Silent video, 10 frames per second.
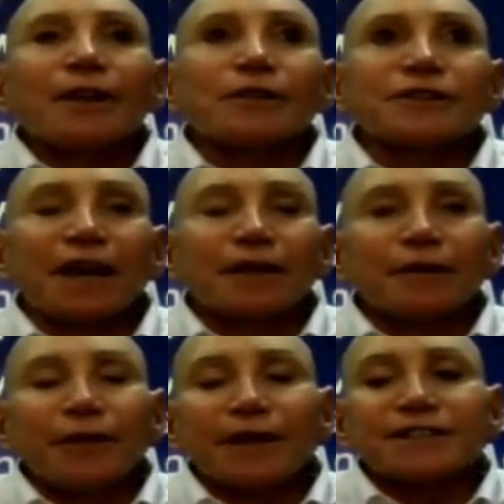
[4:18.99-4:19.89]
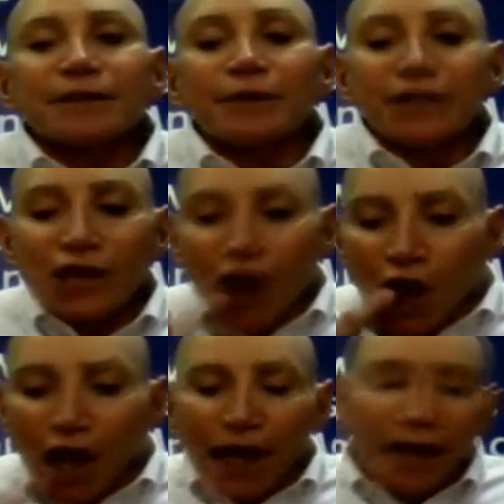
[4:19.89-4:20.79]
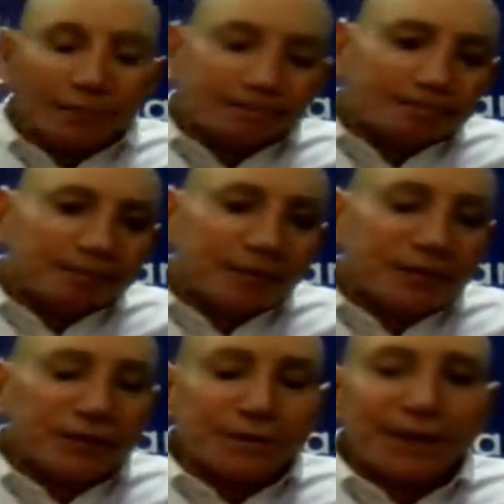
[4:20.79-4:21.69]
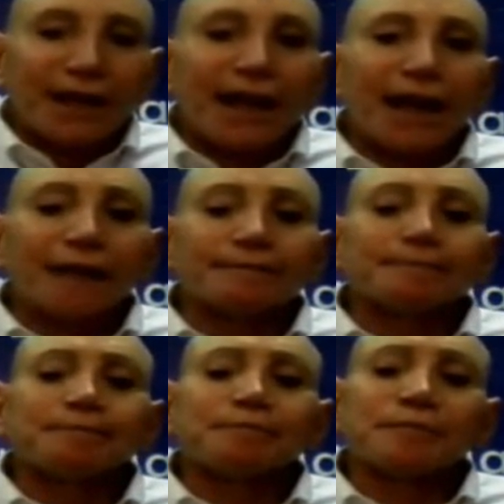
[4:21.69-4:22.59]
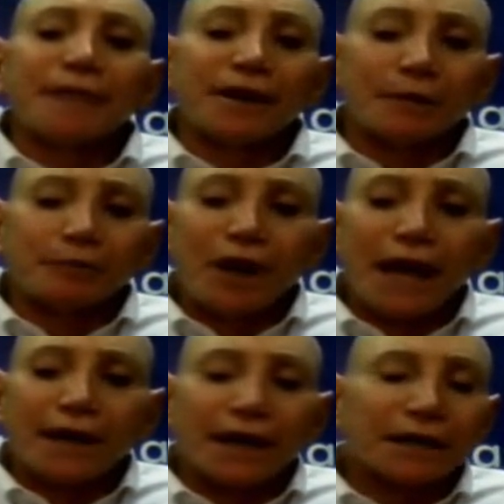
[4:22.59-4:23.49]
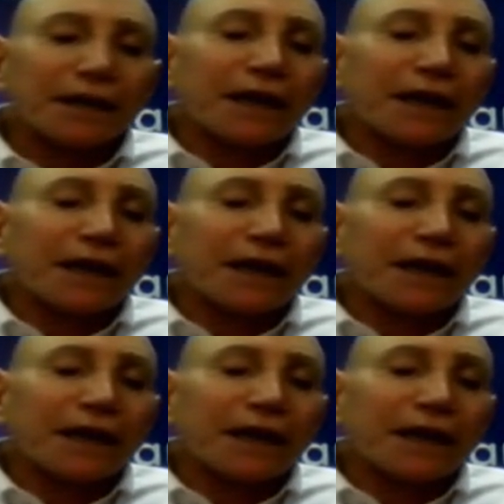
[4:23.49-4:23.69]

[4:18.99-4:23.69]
There's other things that we do, in our product